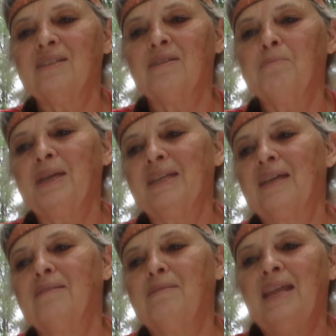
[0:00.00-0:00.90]
as our
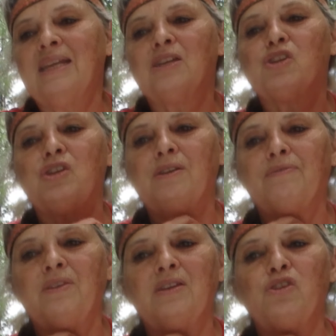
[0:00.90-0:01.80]
magnetic
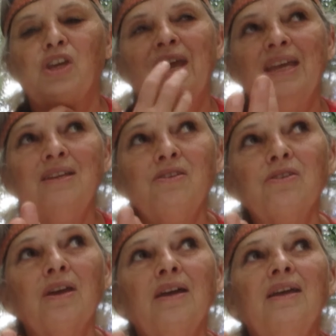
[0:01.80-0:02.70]
shift
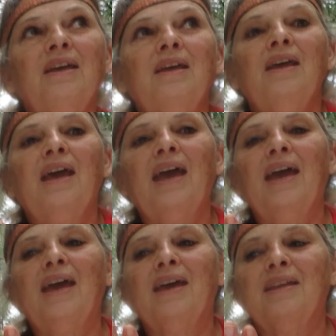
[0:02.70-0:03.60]
changed. Mm.
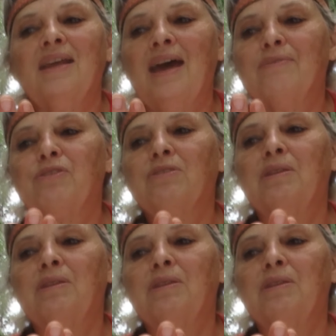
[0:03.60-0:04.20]
And after